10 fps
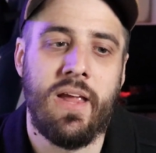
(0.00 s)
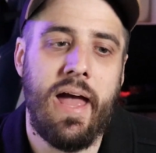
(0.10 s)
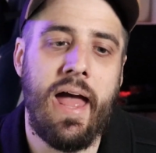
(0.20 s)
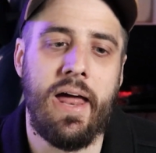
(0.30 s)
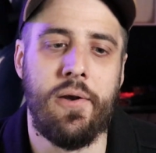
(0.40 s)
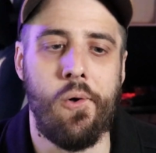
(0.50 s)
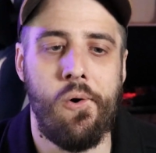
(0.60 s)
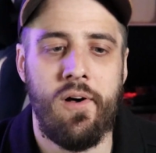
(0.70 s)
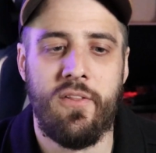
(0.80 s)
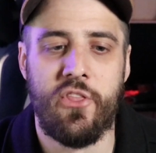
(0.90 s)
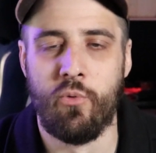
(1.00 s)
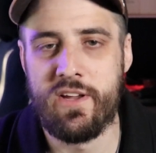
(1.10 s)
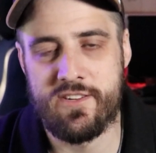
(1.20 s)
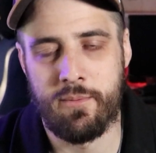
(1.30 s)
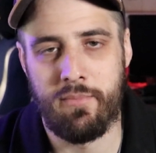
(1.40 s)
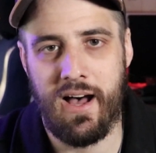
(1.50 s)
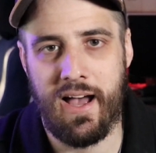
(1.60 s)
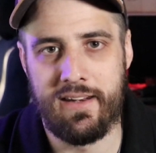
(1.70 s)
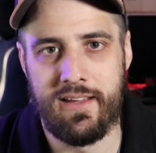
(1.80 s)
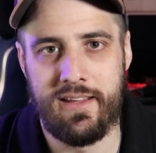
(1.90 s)
And the reasoning
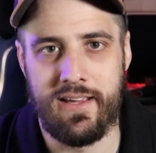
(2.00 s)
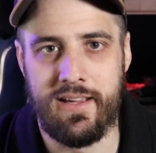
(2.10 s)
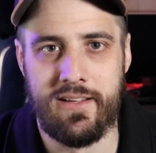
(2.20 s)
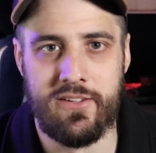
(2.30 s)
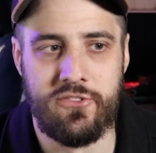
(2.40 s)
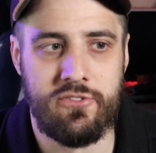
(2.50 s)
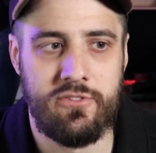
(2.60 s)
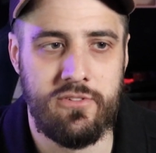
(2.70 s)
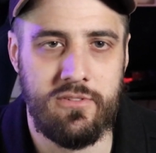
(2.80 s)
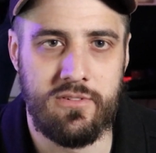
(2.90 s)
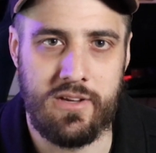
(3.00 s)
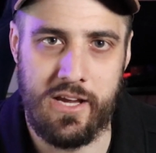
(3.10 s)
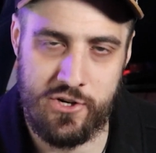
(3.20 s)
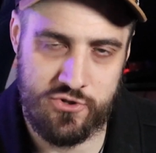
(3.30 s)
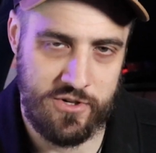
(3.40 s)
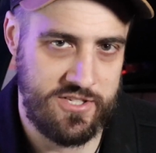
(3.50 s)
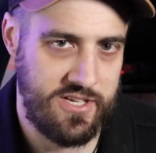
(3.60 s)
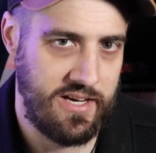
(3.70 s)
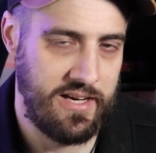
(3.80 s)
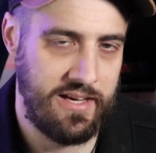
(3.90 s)
behind it is
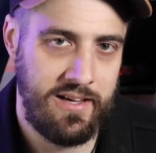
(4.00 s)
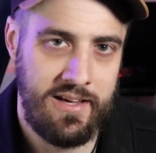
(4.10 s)
interesting.